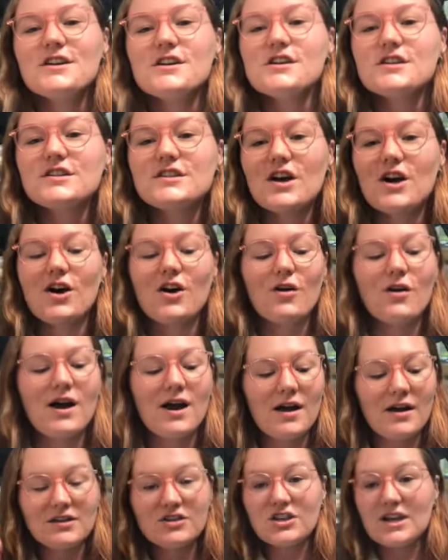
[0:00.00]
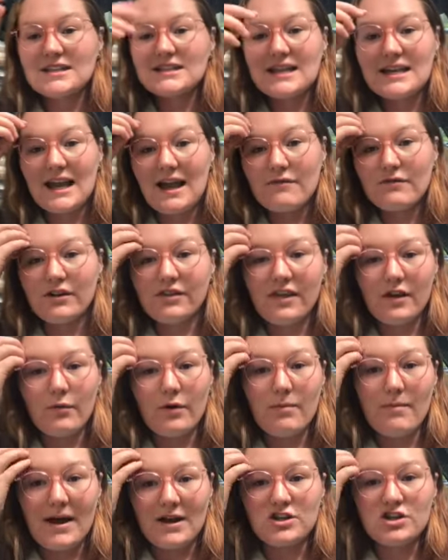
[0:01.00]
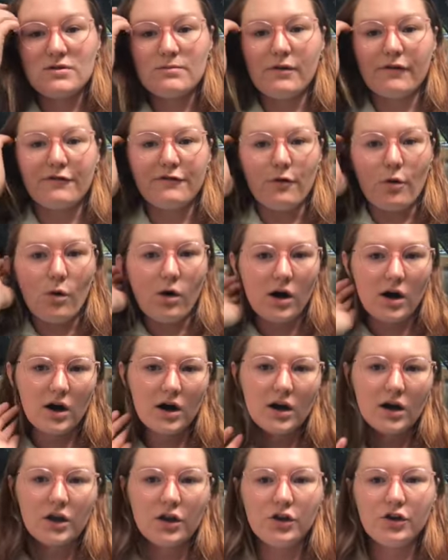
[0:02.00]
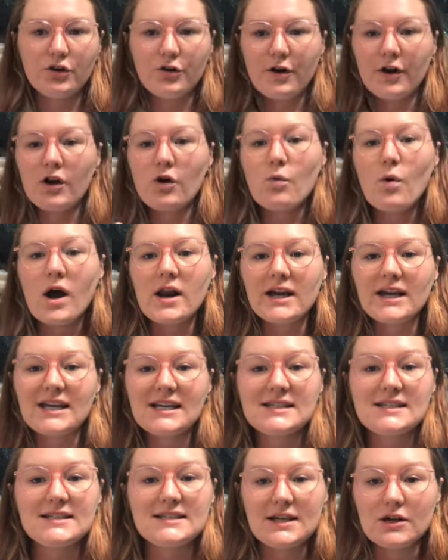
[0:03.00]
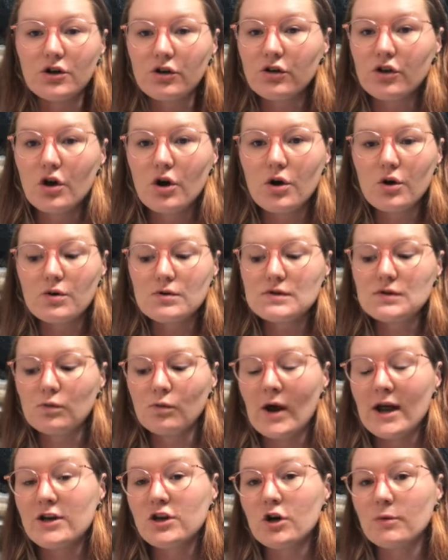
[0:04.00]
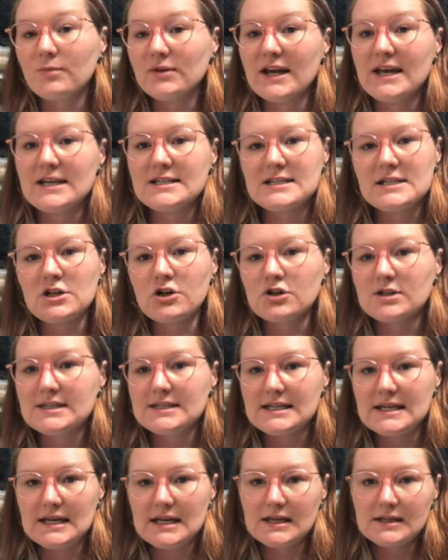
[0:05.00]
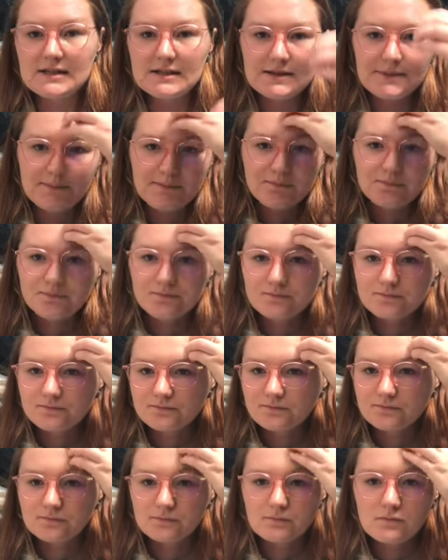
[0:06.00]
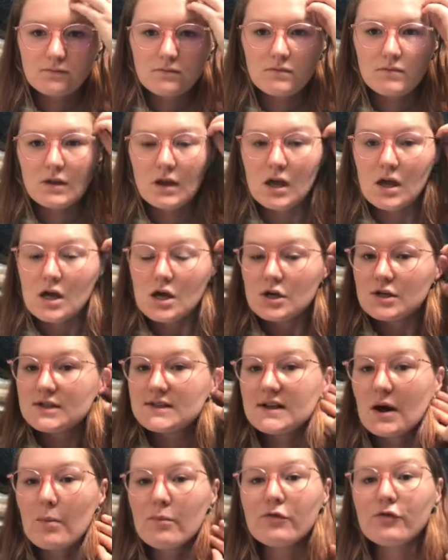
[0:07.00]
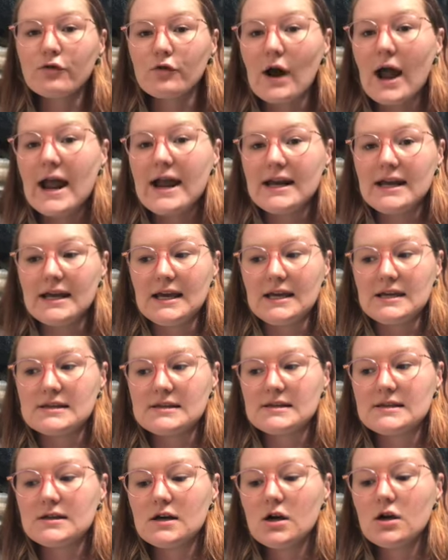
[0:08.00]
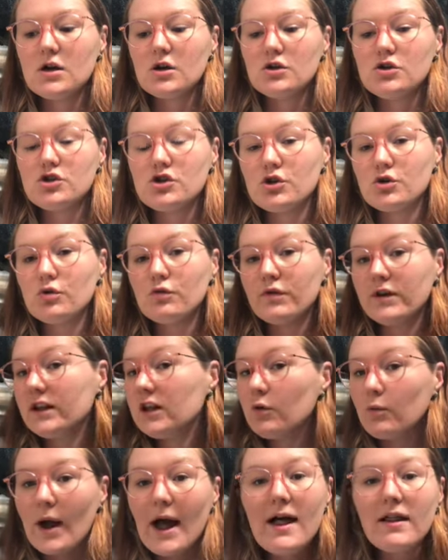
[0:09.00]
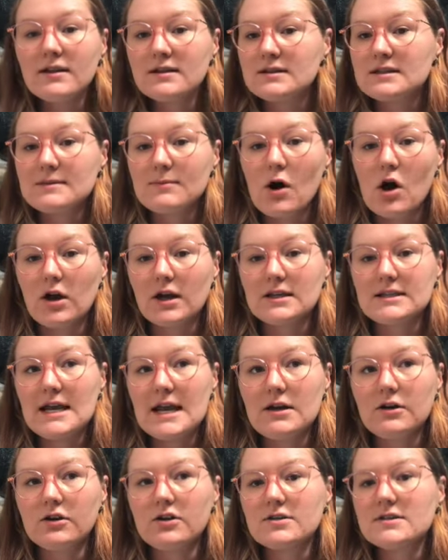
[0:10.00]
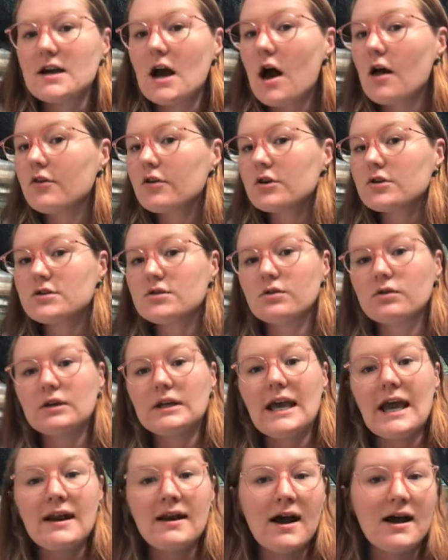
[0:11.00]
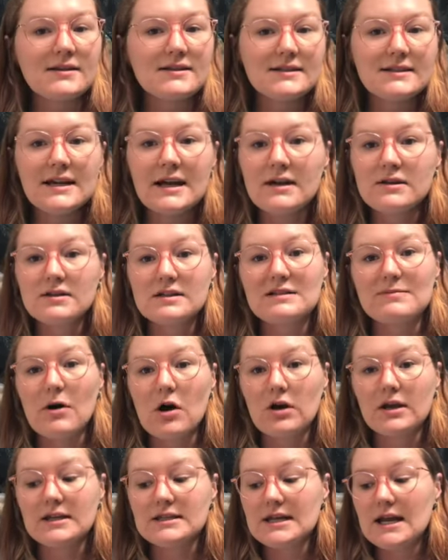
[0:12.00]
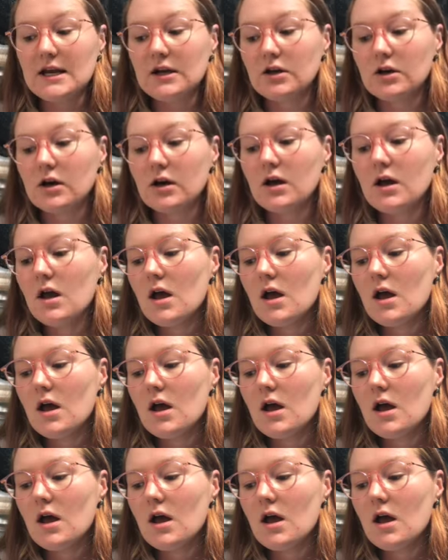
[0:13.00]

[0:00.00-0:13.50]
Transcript: So just like everything we mentioned before, you're going to want to consider those when you're planting your seeds. Some varieties do really well in small containers. Others cannot stand a small container.